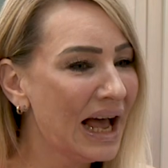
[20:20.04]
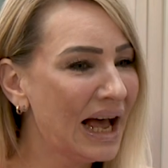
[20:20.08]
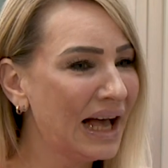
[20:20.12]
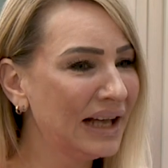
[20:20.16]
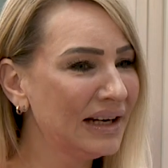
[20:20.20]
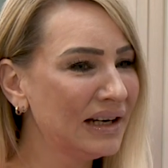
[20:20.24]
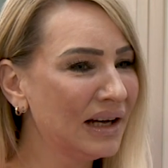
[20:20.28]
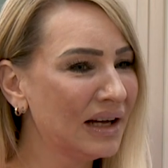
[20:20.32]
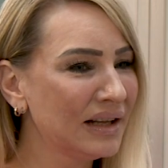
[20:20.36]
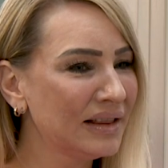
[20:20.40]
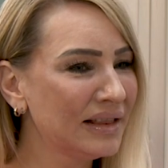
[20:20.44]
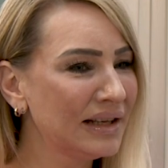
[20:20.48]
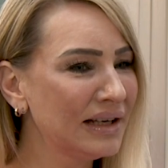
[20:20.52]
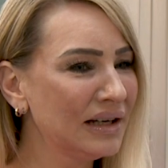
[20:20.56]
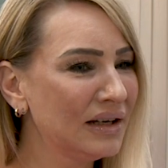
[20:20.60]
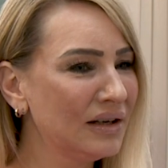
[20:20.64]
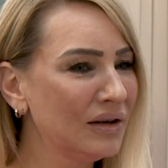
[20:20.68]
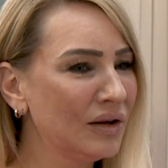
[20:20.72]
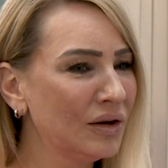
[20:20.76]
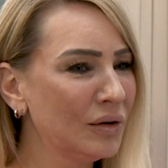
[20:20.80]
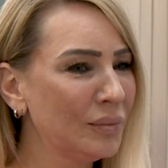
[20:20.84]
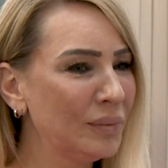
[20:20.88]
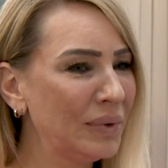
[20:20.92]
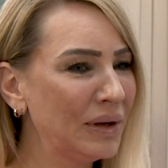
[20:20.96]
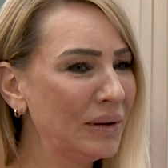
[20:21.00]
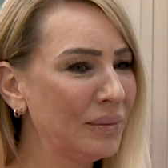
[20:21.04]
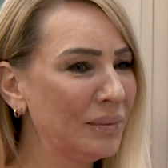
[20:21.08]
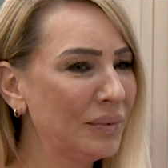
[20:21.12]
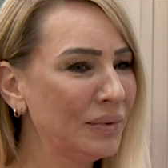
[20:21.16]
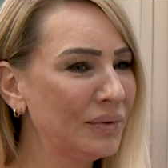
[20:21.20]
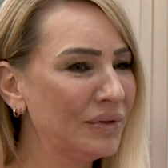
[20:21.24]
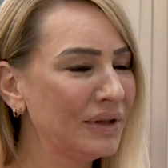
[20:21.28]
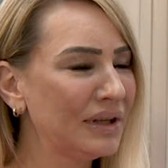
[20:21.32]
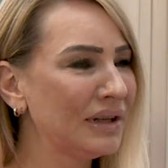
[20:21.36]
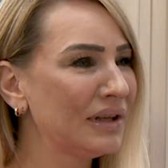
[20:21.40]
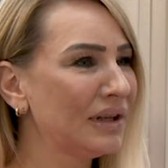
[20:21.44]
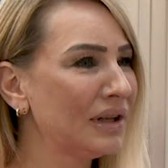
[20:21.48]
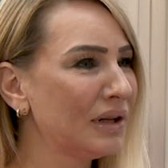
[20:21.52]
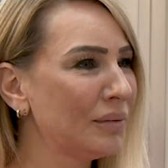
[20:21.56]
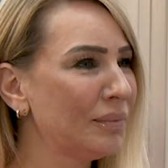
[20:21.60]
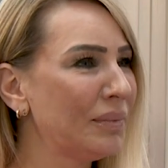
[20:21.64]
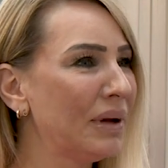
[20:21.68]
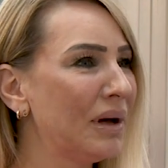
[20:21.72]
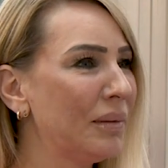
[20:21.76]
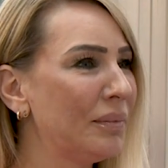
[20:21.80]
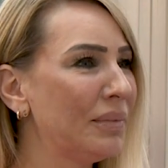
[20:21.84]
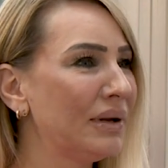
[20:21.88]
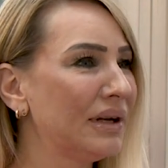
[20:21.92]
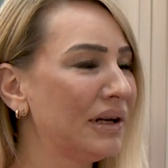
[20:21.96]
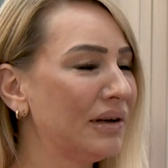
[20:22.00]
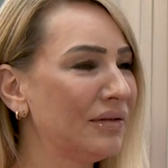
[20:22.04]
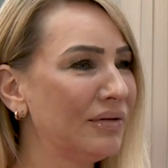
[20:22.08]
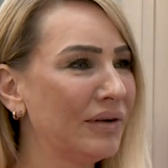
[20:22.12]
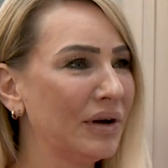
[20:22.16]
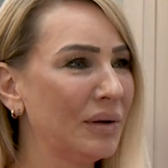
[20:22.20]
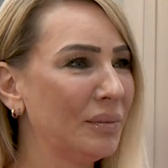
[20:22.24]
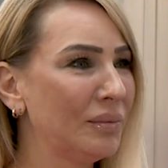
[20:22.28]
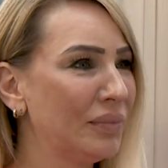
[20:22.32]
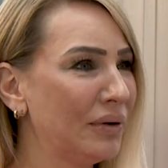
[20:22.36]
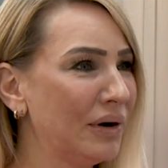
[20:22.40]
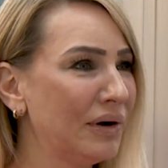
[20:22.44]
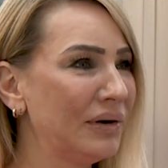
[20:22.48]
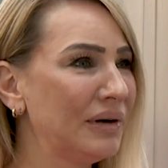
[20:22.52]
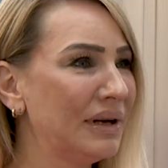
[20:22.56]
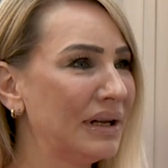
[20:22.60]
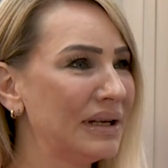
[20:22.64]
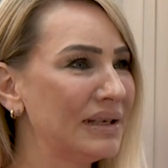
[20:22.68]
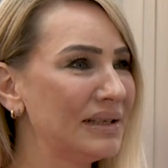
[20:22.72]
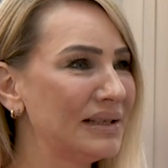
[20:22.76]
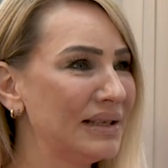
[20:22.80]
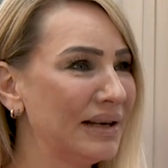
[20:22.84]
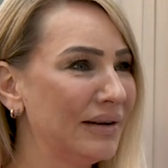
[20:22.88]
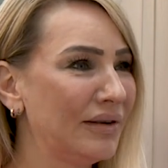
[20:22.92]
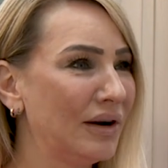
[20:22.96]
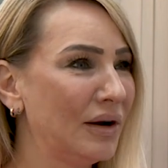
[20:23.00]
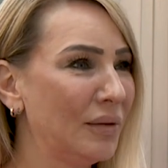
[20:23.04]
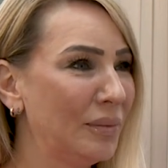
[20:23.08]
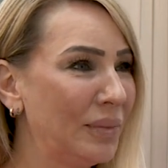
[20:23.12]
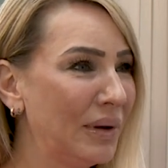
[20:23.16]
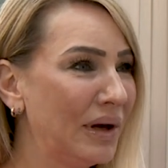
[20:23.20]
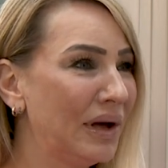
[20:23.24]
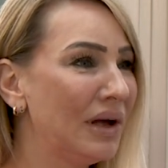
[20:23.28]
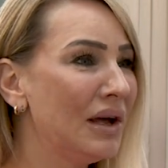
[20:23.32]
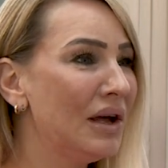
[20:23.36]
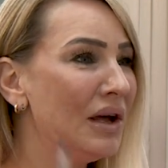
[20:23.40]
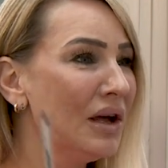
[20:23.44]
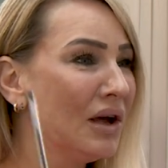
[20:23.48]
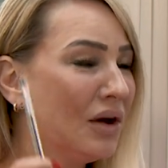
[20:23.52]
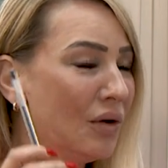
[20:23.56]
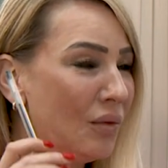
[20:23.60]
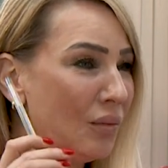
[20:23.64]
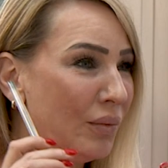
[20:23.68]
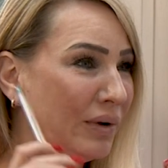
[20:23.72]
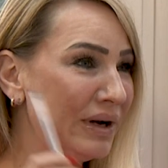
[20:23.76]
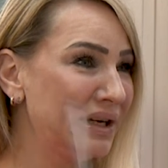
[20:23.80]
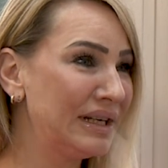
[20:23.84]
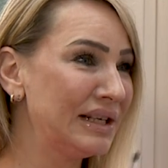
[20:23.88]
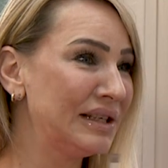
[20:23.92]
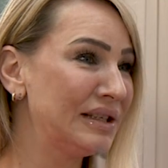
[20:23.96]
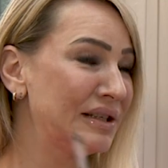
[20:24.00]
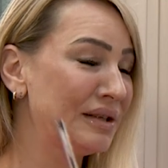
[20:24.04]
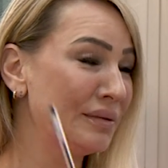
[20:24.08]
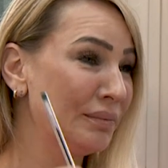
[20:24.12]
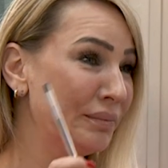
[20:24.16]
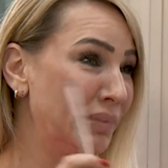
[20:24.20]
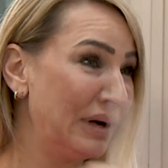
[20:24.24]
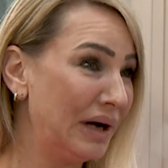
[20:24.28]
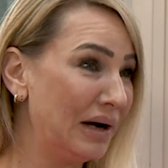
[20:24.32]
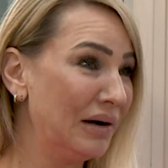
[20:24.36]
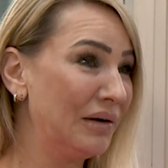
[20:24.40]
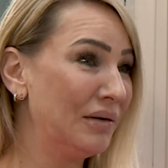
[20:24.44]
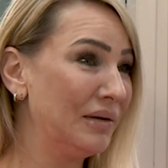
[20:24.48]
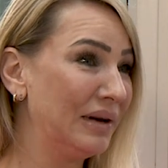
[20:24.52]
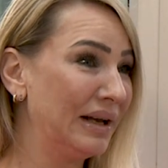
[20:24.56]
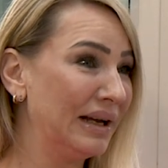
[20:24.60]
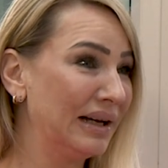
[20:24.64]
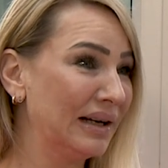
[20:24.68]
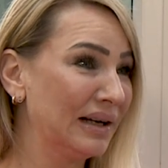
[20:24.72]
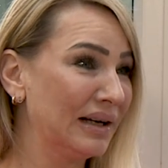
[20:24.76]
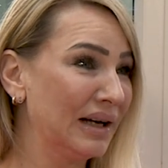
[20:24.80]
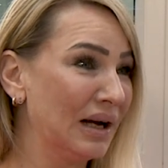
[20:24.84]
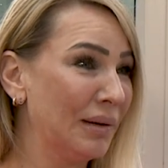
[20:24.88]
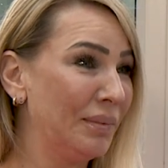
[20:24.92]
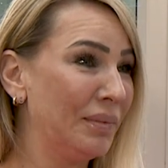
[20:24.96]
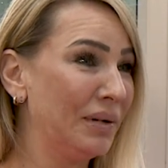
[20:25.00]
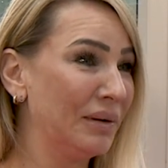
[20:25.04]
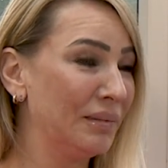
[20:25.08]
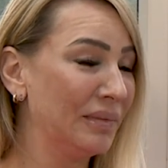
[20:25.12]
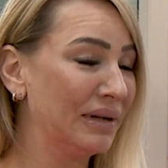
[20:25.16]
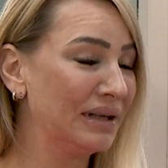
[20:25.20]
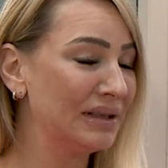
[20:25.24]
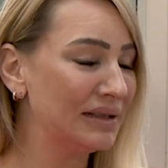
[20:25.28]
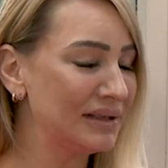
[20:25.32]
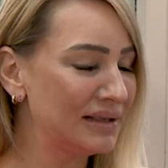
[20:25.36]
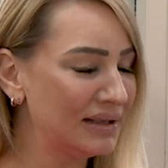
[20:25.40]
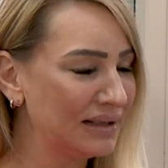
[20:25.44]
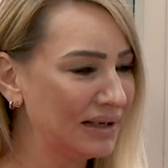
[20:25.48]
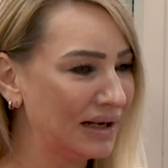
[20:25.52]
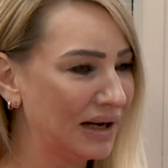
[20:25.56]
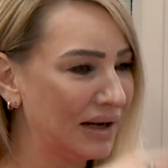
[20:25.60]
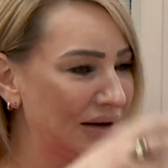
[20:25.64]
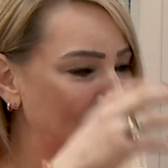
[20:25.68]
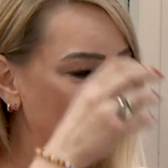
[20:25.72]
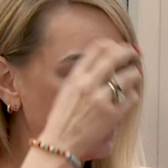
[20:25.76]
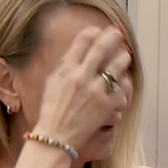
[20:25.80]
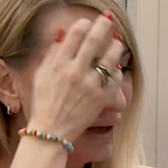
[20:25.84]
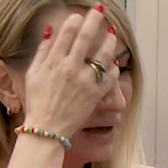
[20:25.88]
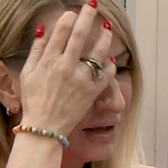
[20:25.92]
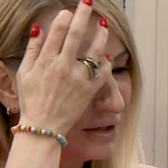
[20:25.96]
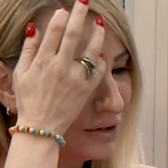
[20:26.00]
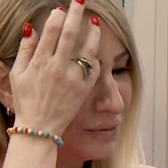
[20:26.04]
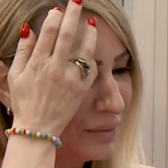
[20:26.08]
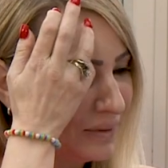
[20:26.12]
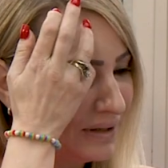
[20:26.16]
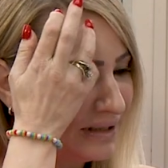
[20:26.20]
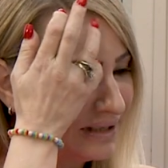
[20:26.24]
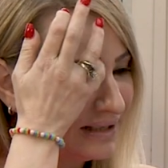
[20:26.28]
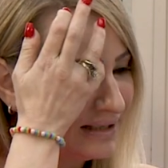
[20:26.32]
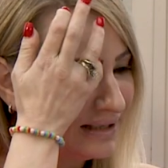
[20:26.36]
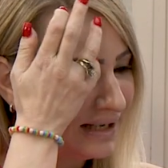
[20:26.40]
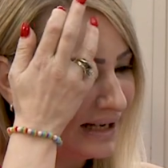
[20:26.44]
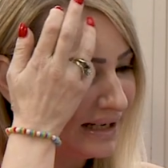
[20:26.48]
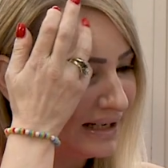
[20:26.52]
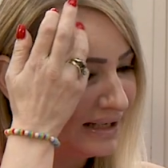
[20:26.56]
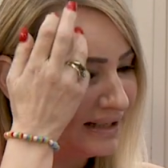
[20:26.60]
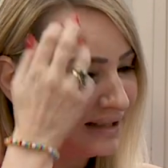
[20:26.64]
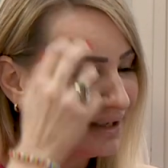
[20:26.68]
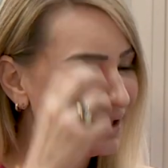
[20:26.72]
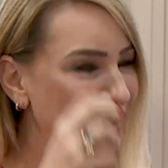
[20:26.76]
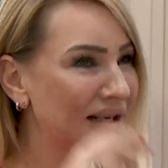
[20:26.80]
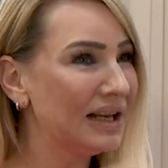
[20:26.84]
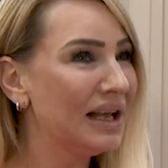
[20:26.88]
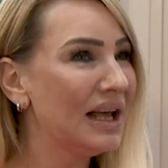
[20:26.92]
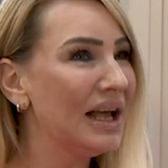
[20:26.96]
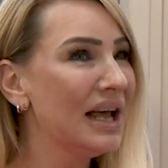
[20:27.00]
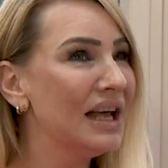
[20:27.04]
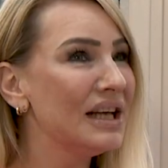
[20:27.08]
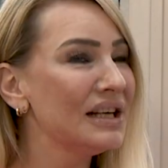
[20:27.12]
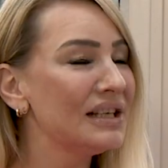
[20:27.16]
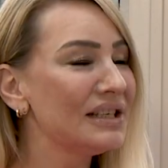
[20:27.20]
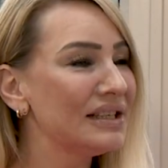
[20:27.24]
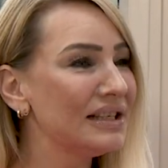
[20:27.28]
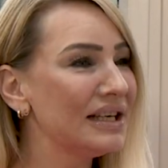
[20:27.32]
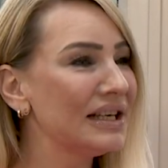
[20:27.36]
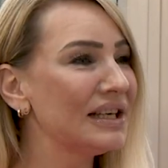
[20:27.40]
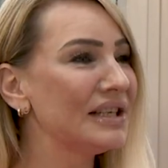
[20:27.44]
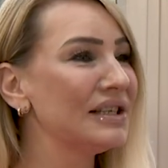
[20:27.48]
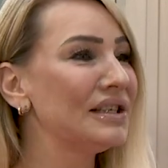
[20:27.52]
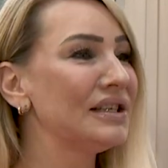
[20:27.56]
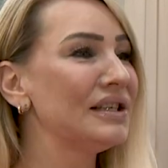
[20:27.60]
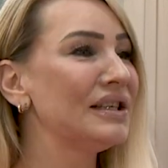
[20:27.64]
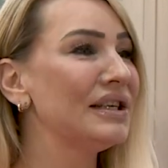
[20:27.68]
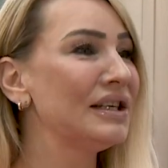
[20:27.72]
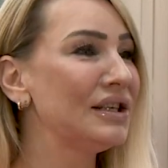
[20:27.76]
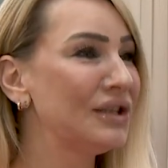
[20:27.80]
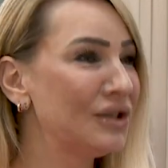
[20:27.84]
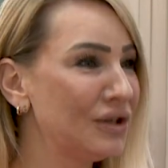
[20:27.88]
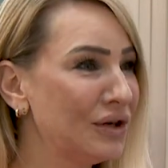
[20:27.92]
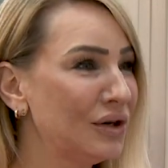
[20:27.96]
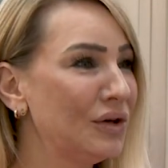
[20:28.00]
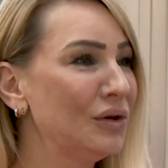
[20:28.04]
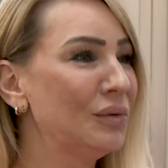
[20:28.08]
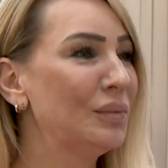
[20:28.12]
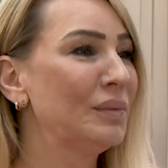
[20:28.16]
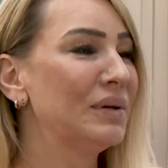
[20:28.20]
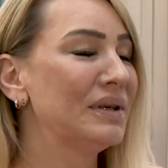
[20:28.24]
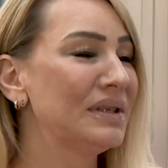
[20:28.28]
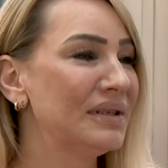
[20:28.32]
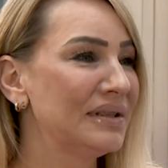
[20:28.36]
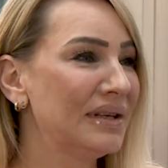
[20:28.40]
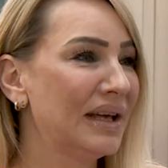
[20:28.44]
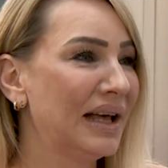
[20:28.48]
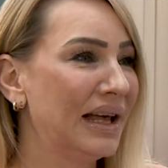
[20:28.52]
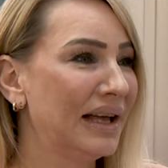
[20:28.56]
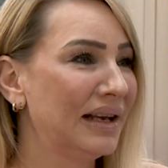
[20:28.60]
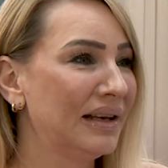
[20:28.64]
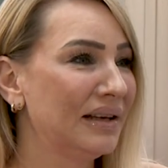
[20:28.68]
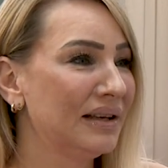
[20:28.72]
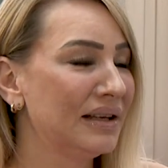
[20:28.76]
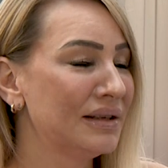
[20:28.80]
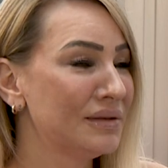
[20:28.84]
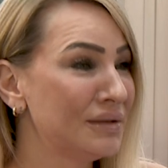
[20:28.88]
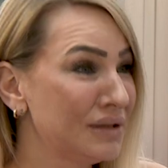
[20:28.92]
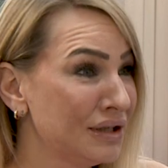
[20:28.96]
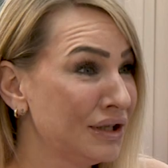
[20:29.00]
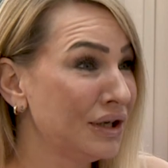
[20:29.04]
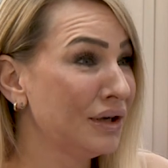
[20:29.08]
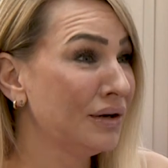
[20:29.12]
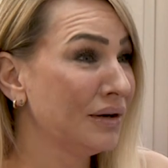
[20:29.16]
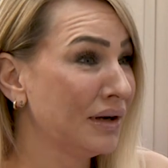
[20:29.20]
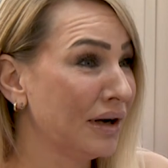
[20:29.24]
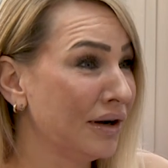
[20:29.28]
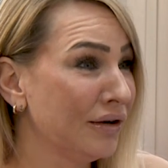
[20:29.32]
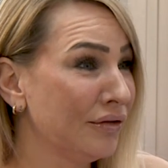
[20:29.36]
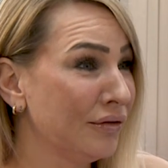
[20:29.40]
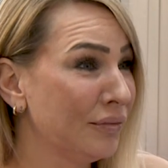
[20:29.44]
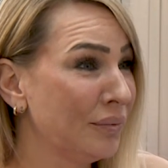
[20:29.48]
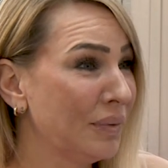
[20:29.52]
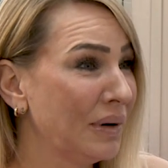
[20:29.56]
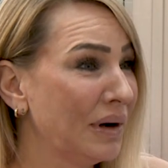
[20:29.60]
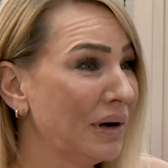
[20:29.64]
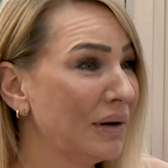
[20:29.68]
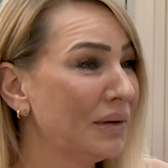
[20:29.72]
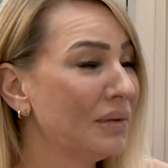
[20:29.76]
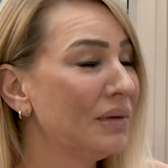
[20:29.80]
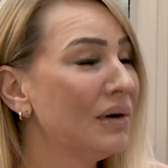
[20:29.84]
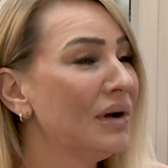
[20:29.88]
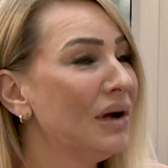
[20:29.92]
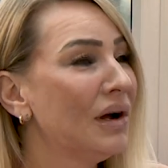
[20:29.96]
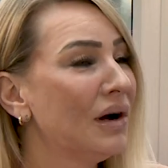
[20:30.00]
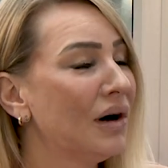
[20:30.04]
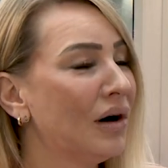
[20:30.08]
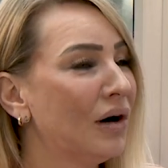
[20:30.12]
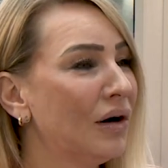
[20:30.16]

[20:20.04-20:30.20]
And I think a lot of people think that the public are very pro net zero, but we did some polling a couple of months ago, Car 26, and 62%, this is a YouGov poll,